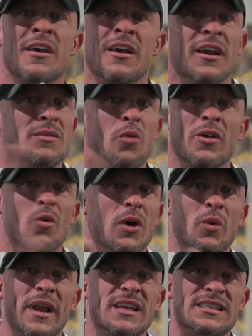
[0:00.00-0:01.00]
there's more than
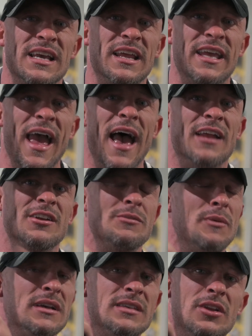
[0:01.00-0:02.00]
one way to skin a cat. Just
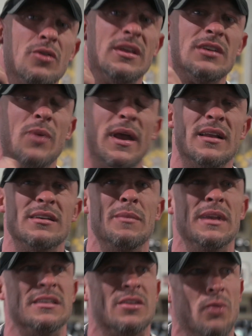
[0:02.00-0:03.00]
because I do it this way doesn't
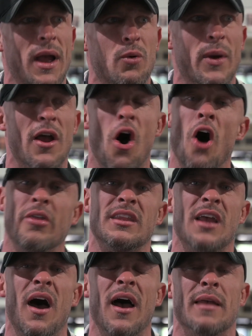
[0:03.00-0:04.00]
mean it's the right way all the
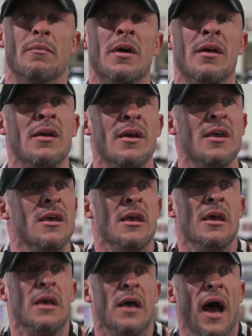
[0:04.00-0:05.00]
time.
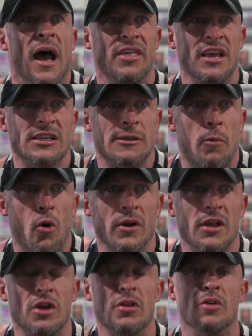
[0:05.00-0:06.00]
I think it's
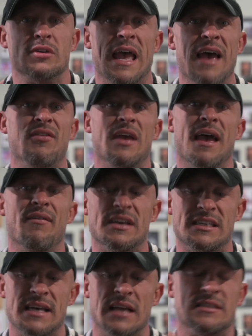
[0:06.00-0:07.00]
important to do those heavy
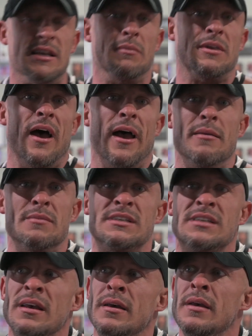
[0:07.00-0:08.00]
sets
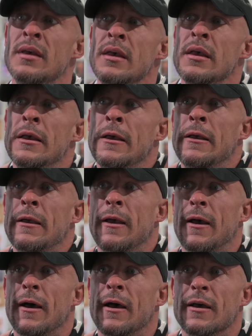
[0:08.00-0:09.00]
sometimes.
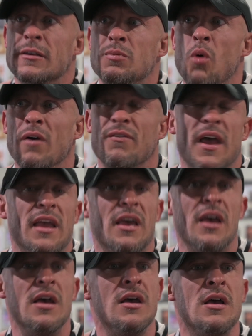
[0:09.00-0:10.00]
It's more of like
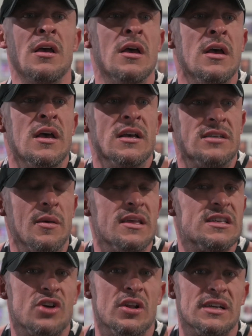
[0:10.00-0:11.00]
something
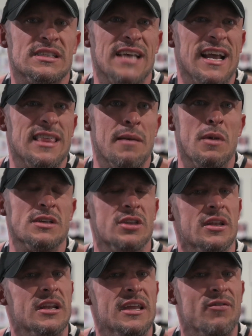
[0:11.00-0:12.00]
that's going to excite that muscle
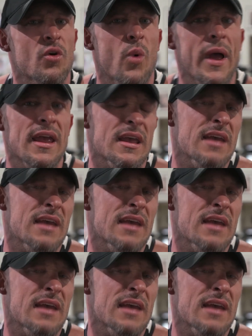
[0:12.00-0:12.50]
in a different way and